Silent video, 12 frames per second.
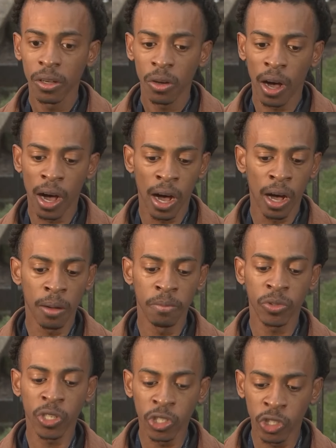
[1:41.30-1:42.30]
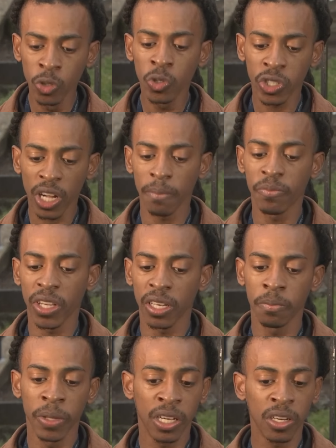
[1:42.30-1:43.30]
uh, to do something
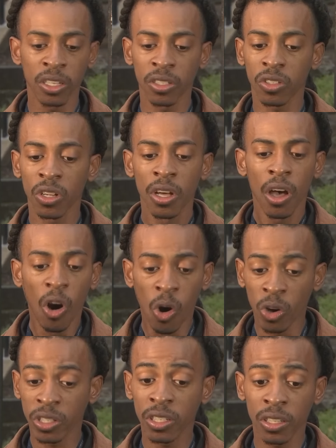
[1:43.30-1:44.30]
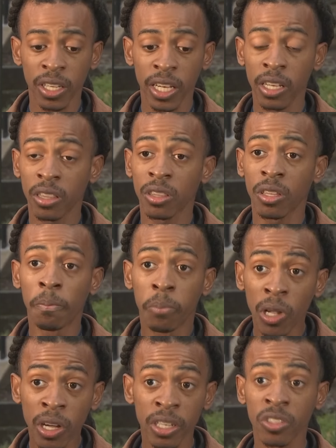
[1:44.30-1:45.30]
because ultimately the
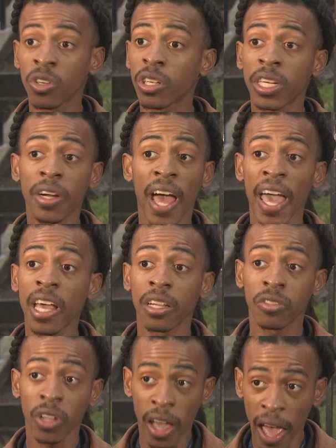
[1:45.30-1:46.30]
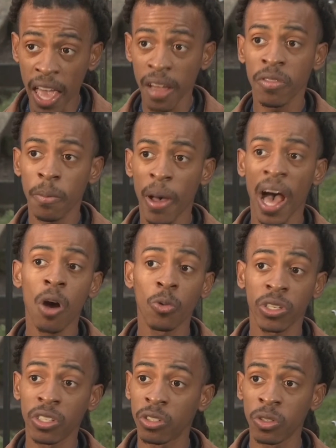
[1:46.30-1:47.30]
blood is on their hands. They have the power
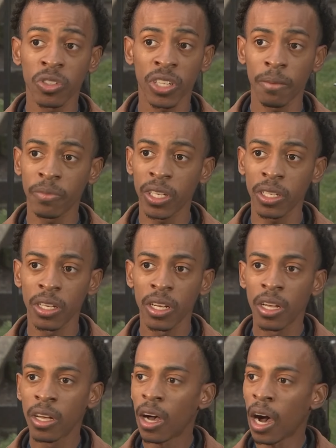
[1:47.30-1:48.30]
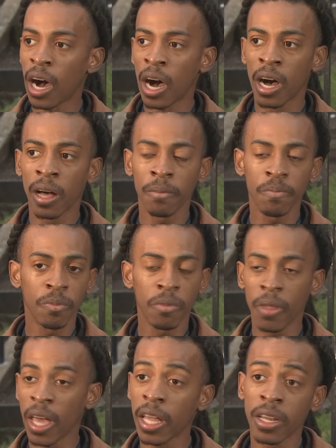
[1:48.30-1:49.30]
to do something, uh,
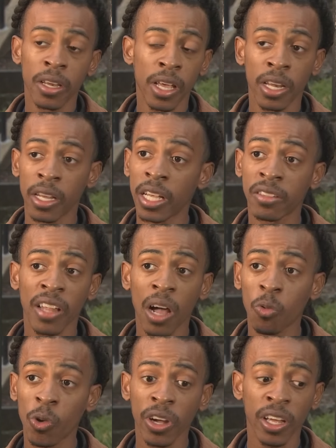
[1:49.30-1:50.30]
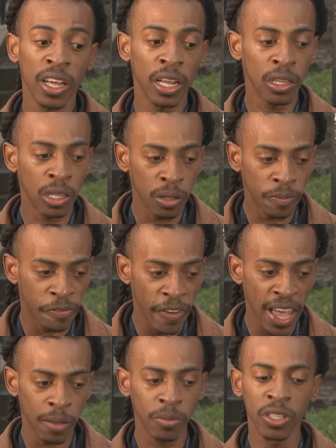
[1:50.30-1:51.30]
and, and it's not working, and
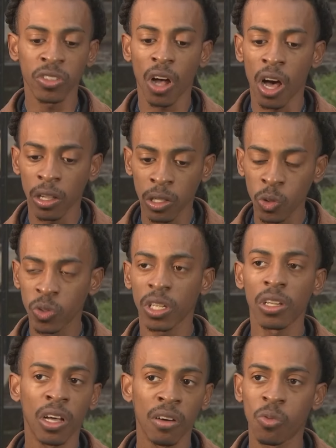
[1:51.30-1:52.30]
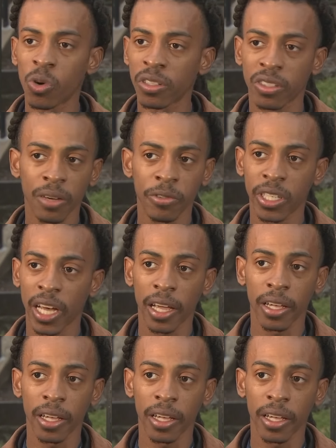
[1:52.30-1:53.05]
families are losing loved ones every day.